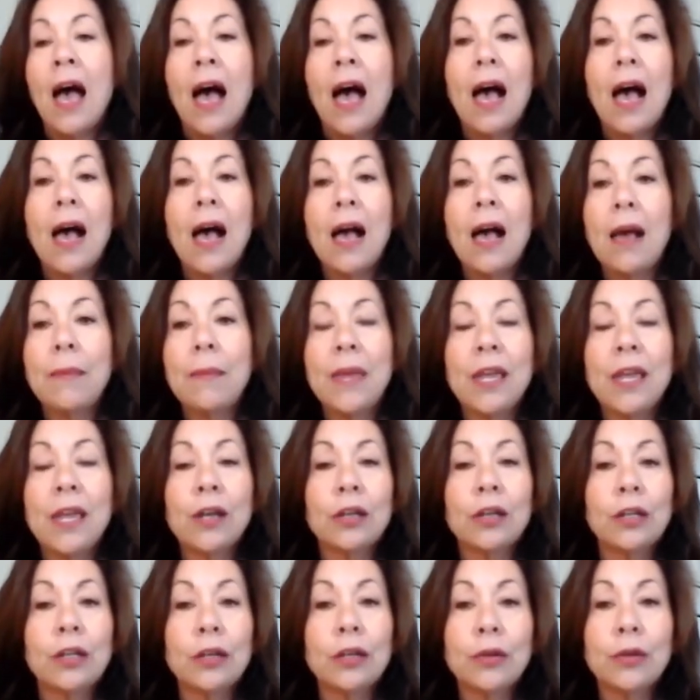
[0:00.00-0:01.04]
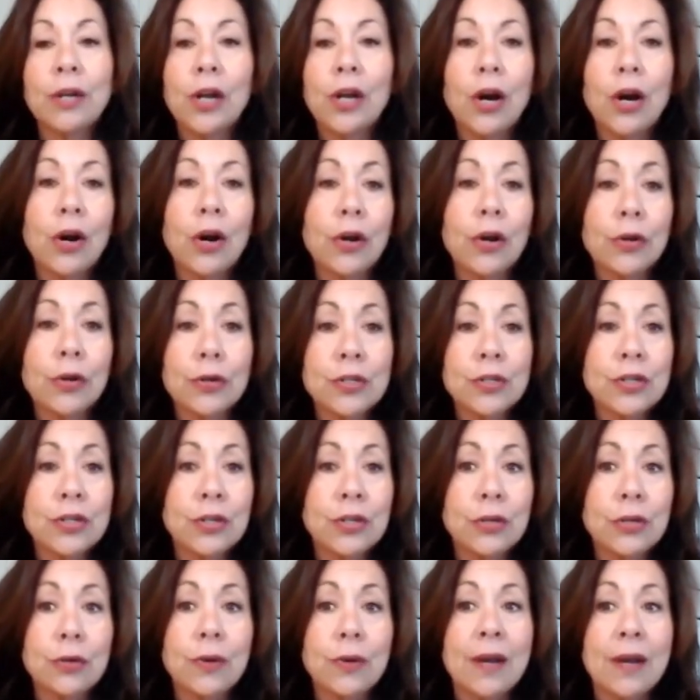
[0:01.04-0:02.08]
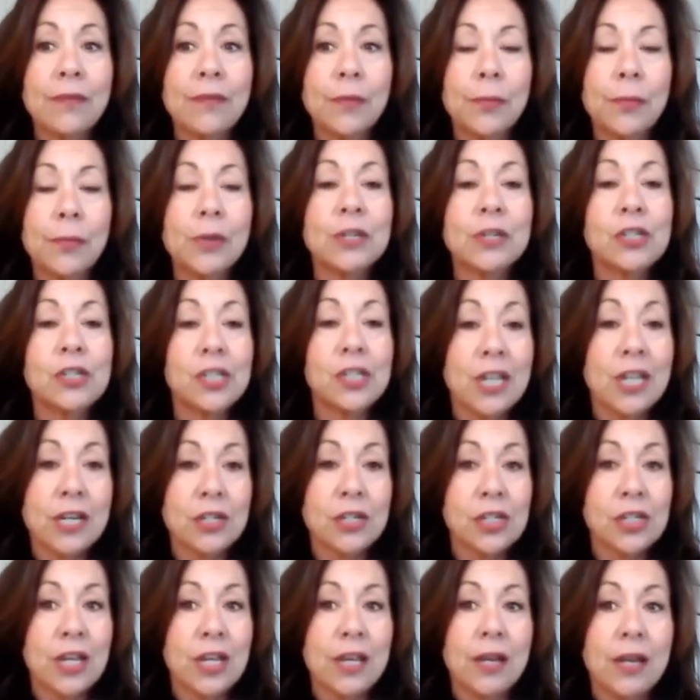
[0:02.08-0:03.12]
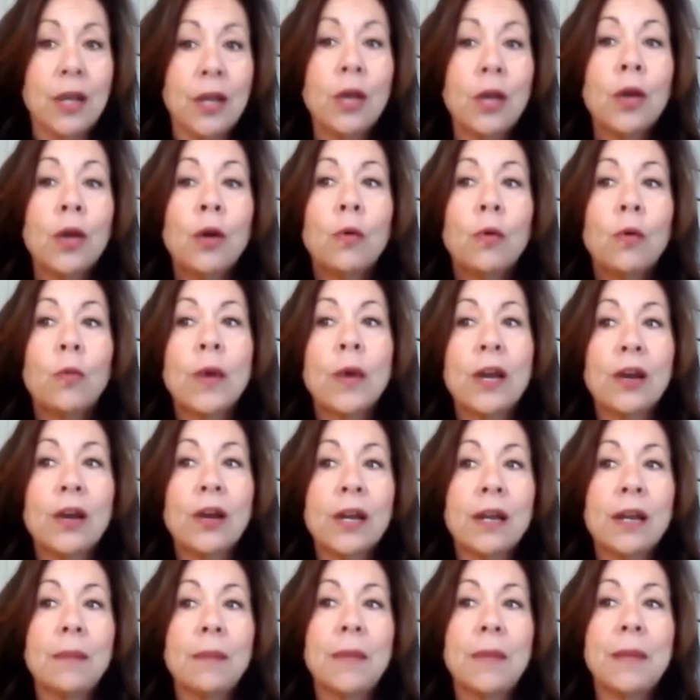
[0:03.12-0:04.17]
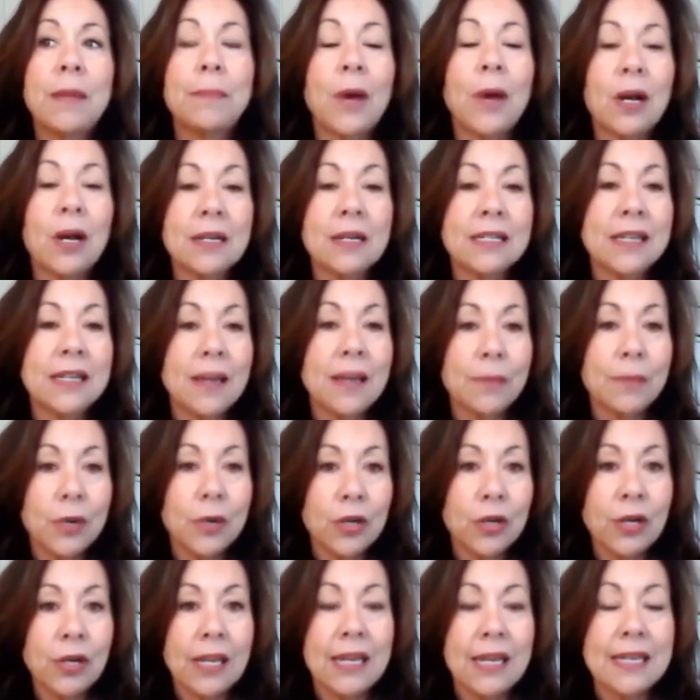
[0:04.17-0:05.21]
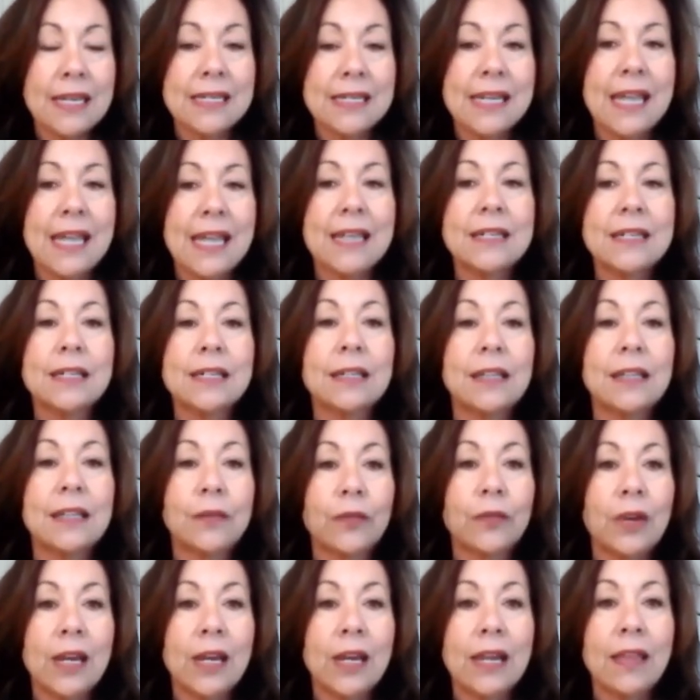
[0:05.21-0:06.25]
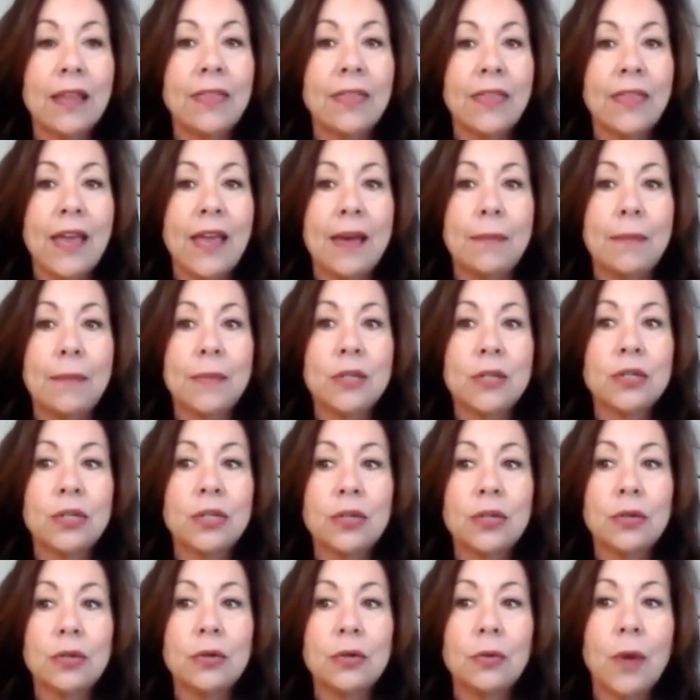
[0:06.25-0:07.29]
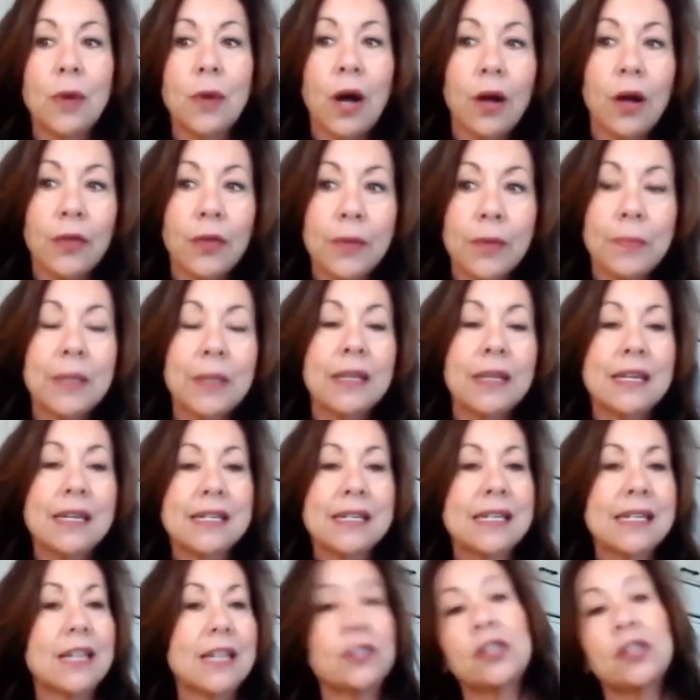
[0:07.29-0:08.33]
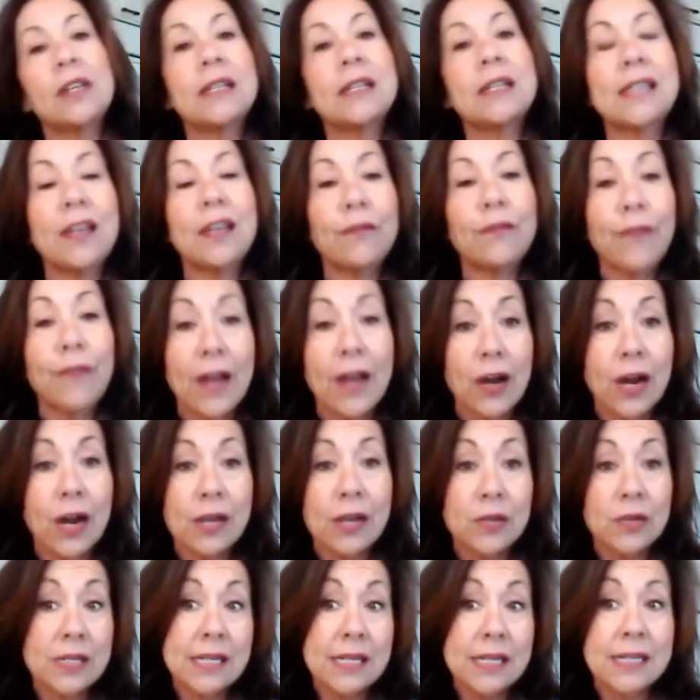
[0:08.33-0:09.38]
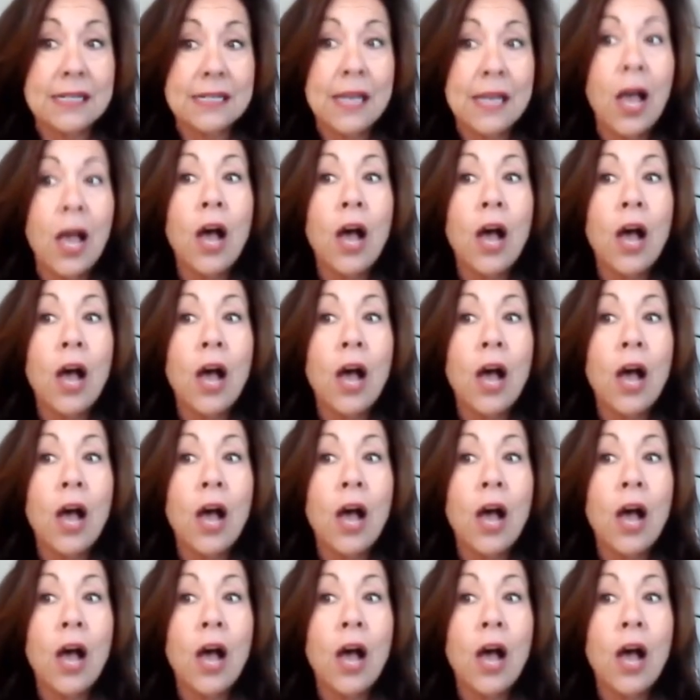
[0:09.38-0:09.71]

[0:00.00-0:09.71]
um, include a card or two of appreciation. We are going to be boxing up cookies and delivering them to all the police stations and firehouses